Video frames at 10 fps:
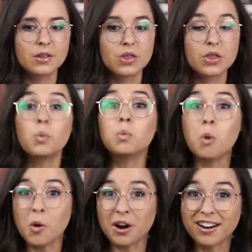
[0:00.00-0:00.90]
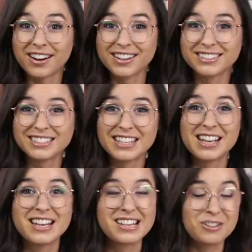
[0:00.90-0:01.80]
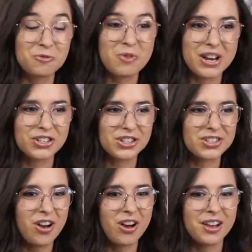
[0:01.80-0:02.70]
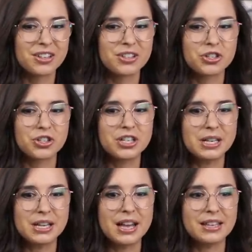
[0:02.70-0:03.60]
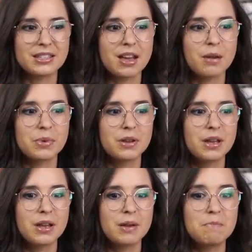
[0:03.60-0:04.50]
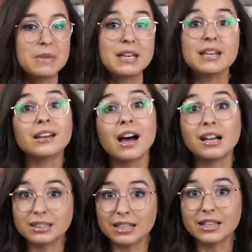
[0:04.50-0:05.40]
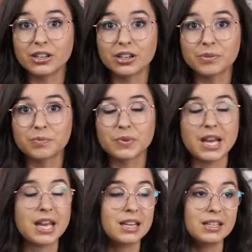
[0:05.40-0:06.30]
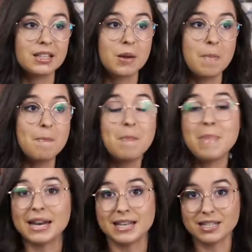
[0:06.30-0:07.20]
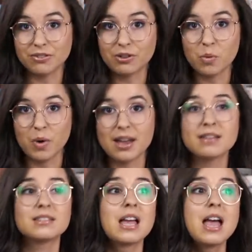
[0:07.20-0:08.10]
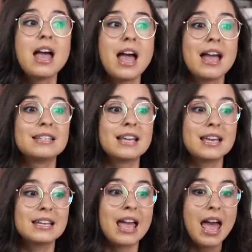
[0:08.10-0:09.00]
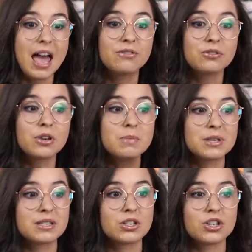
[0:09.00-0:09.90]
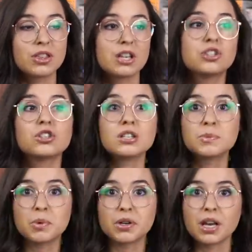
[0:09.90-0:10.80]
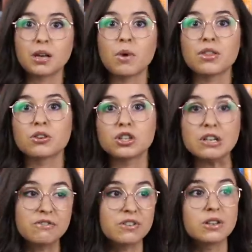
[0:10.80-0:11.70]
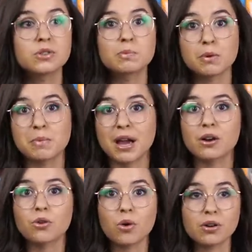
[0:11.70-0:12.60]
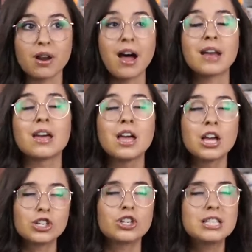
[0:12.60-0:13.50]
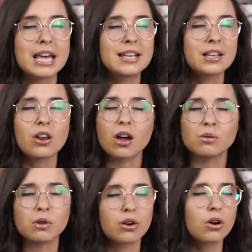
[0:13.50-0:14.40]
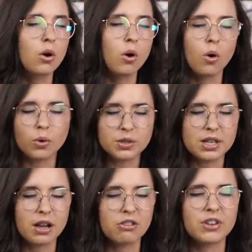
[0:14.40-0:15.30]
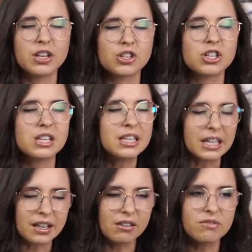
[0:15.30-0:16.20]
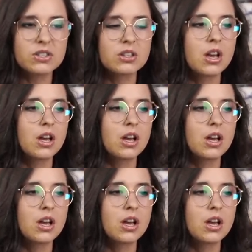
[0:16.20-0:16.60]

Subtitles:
war rages on, she ends up being a leader in many different ways. And in every position that she's put in, whether she feels prepared or not, she takes it on with her whole self and she gives